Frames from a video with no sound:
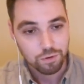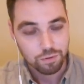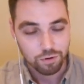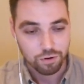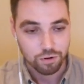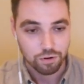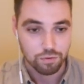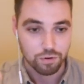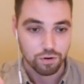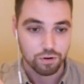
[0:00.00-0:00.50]

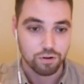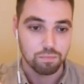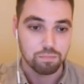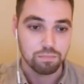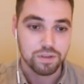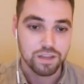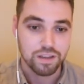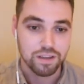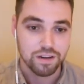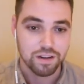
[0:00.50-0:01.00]
quote unquote
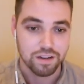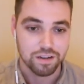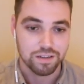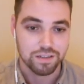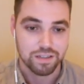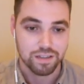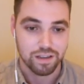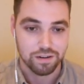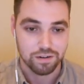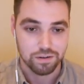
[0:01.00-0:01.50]
competing
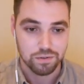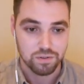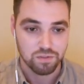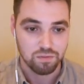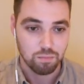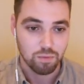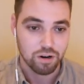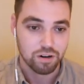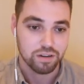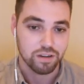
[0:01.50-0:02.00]
standards of
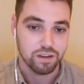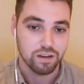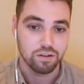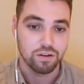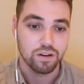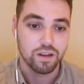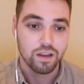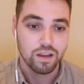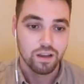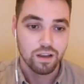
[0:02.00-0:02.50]
Markdown,